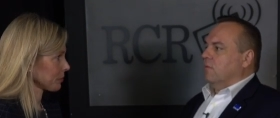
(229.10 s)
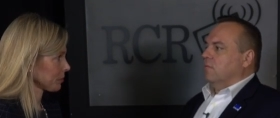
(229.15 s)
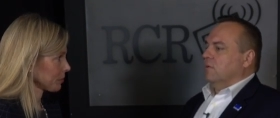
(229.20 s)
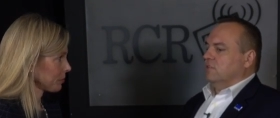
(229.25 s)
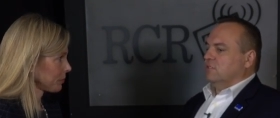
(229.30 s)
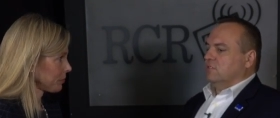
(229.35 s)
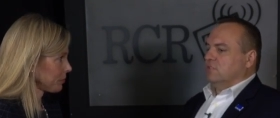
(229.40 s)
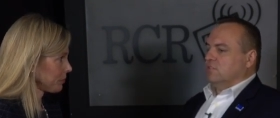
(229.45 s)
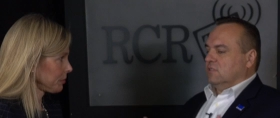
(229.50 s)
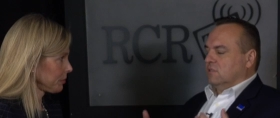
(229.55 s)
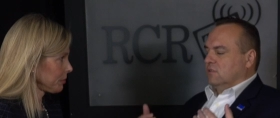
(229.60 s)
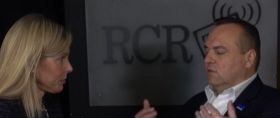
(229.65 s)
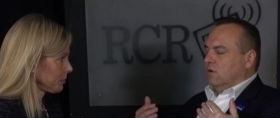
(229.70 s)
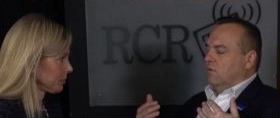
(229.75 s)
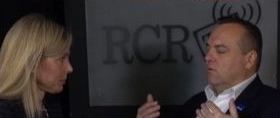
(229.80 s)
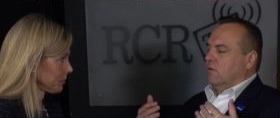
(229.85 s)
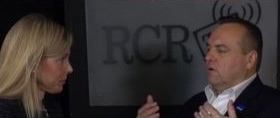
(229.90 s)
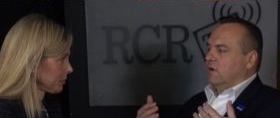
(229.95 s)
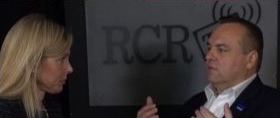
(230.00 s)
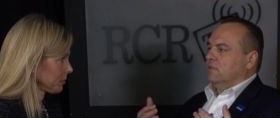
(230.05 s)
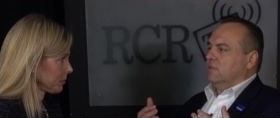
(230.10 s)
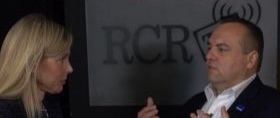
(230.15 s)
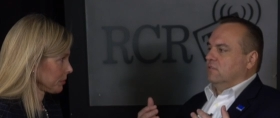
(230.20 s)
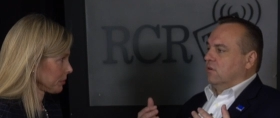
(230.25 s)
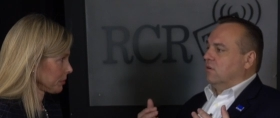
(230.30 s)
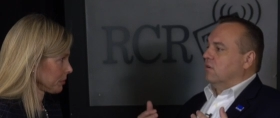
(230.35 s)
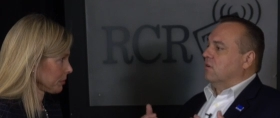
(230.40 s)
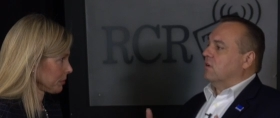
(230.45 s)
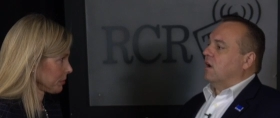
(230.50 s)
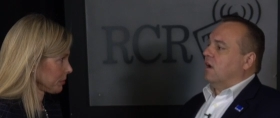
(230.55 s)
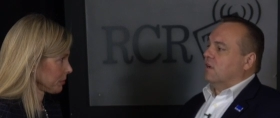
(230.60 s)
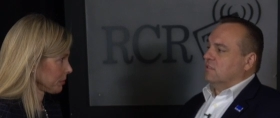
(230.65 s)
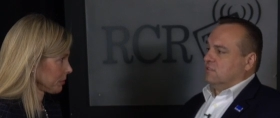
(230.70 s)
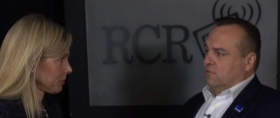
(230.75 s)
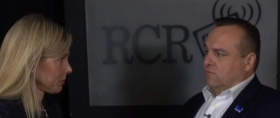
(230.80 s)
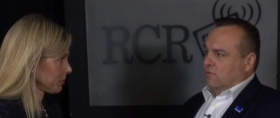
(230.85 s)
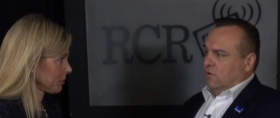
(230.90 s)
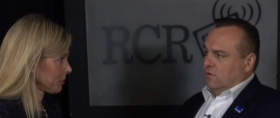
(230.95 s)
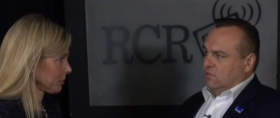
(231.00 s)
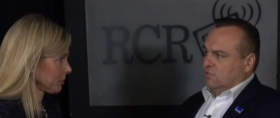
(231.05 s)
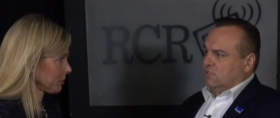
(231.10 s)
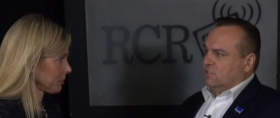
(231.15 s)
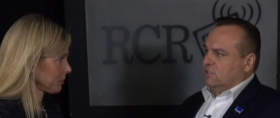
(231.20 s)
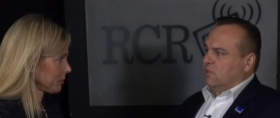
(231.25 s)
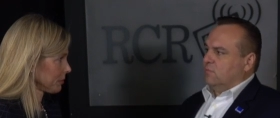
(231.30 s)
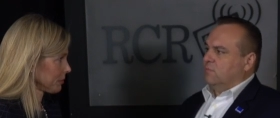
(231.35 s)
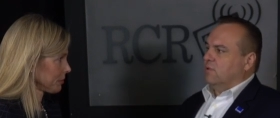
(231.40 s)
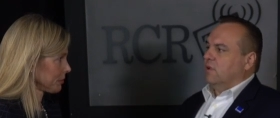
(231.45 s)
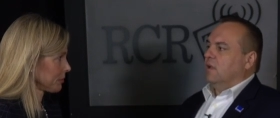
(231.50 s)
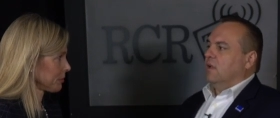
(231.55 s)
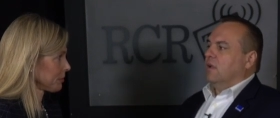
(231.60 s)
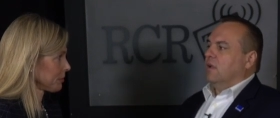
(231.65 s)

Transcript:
Speaker 1: which is lowering the total cost of ownership